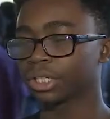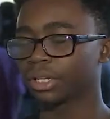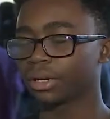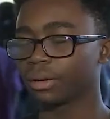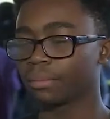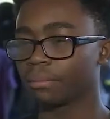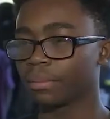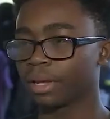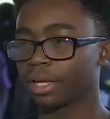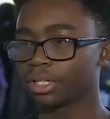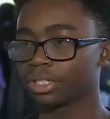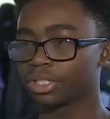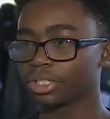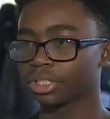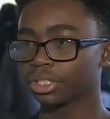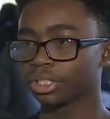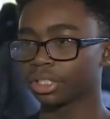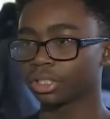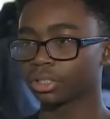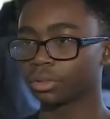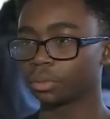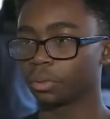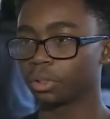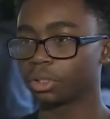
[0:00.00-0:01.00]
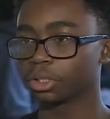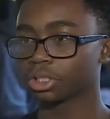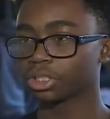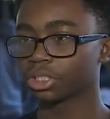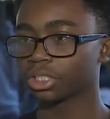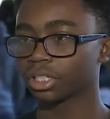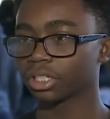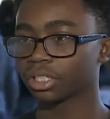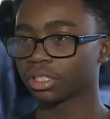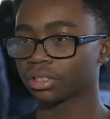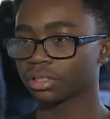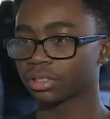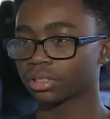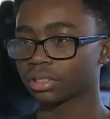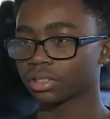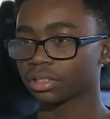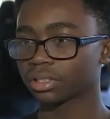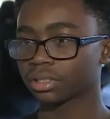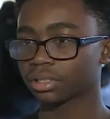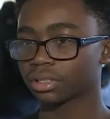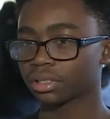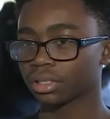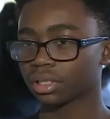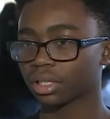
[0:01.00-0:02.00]
get a major in computer science
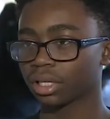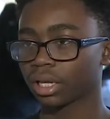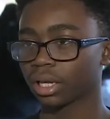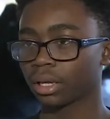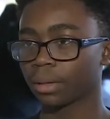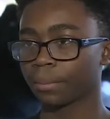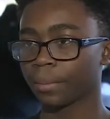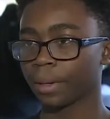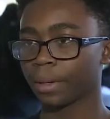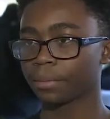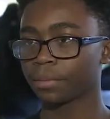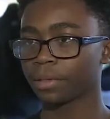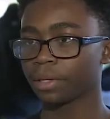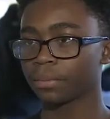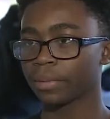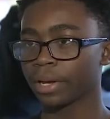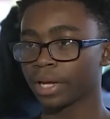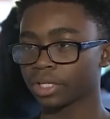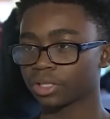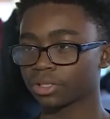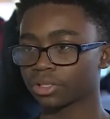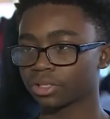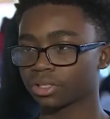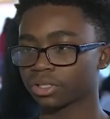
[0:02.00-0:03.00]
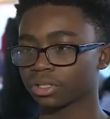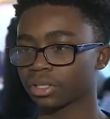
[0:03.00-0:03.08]
and maybe a master's